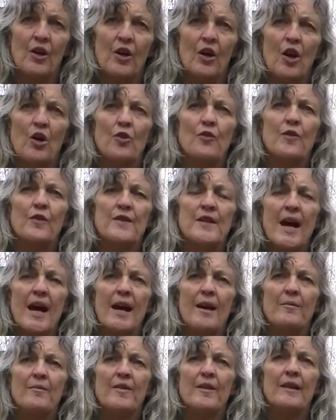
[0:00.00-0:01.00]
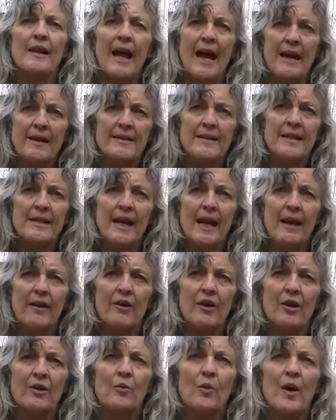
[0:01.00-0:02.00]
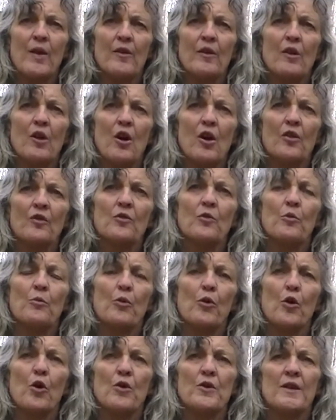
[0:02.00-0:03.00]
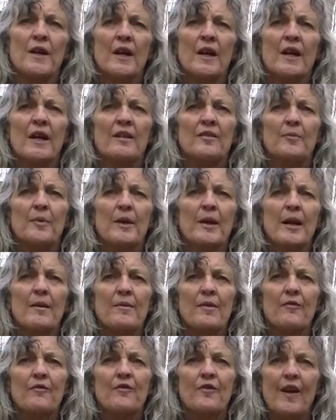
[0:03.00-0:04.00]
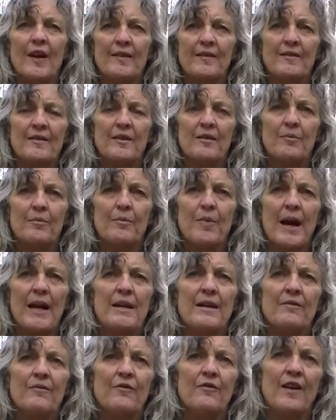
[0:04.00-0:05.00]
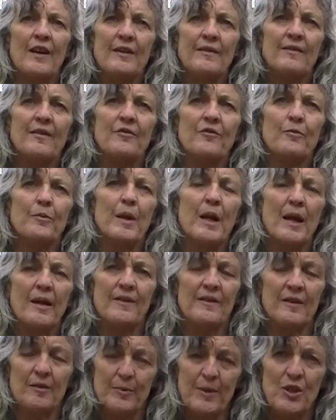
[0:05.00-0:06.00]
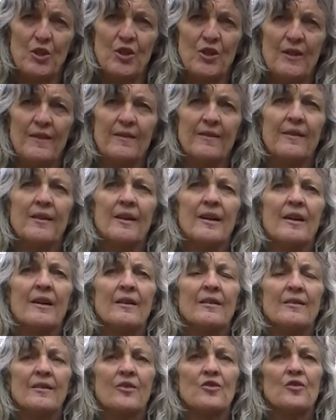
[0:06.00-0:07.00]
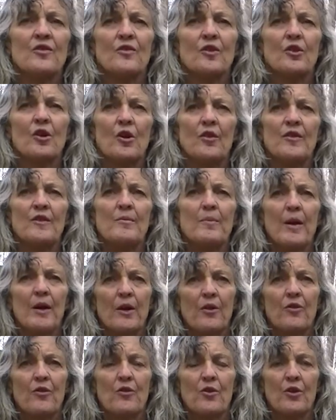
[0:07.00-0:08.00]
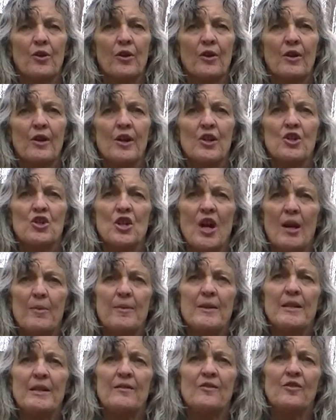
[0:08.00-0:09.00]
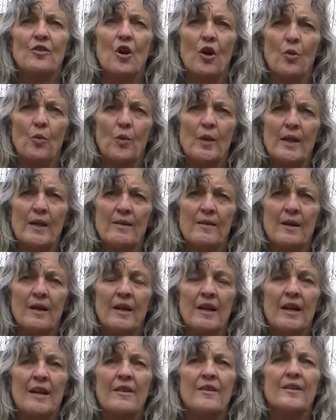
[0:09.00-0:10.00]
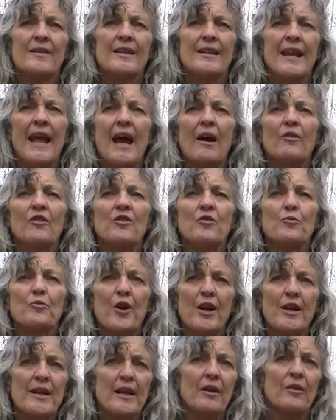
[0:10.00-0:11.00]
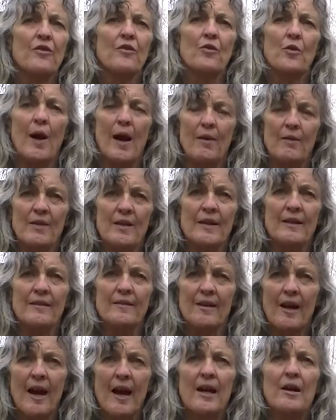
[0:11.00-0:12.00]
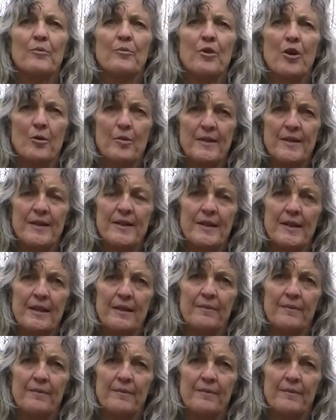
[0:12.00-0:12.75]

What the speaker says: Over time, the landing area where the logs were brought has become infested by invasive plant species such as glossy buckthorn and Japanese knotweed that are now spreading throughout the entire property.